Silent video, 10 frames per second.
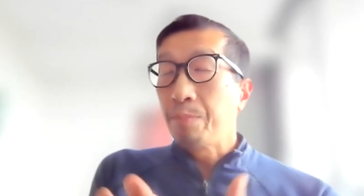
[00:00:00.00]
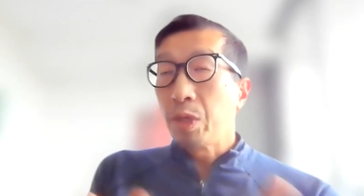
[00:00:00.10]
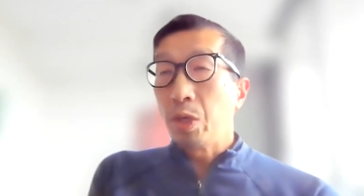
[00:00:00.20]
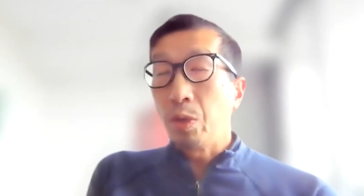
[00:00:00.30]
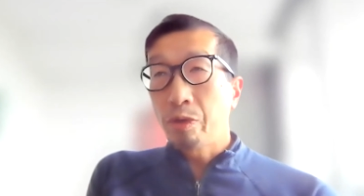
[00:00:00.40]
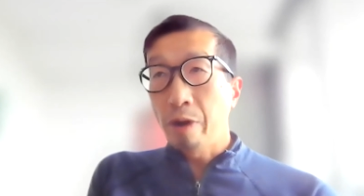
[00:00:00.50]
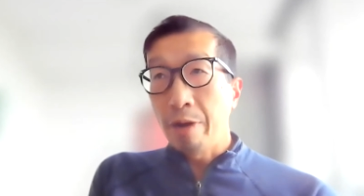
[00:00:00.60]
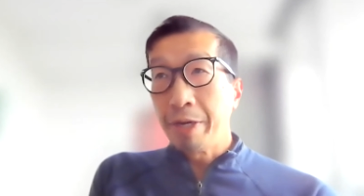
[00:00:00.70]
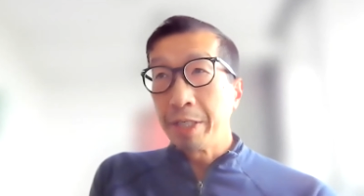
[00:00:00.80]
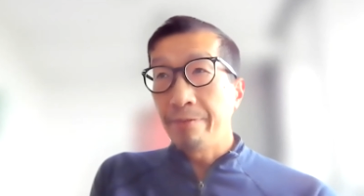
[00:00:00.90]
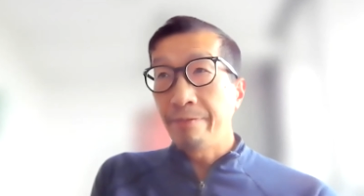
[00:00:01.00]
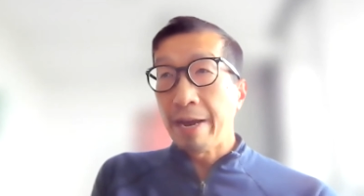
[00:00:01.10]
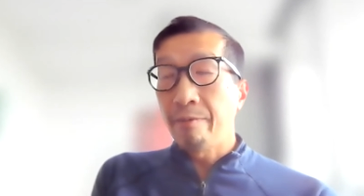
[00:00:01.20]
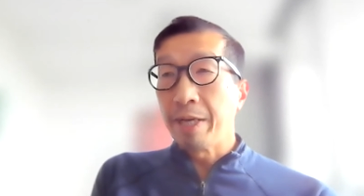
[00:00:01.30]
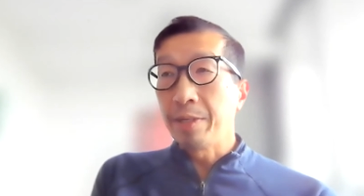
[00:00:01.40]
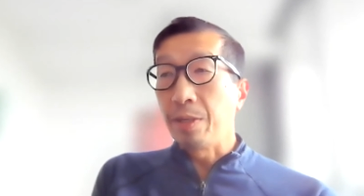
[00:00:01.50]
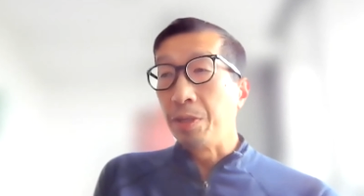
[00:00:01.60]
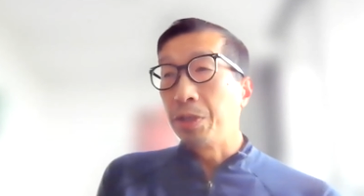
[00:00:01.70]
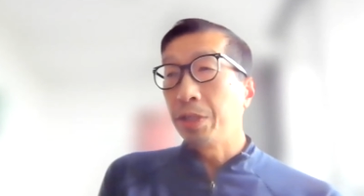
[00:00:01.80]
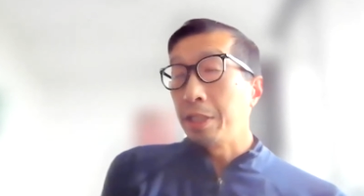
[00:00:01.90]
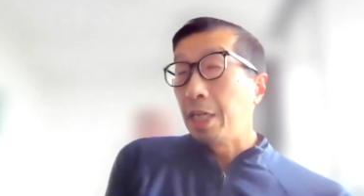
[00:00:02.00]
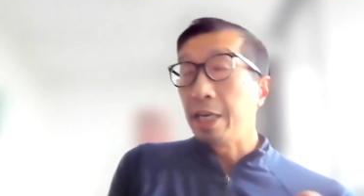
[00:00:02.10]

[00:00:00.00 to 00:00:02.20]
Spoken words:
you try and reach a fair resolution,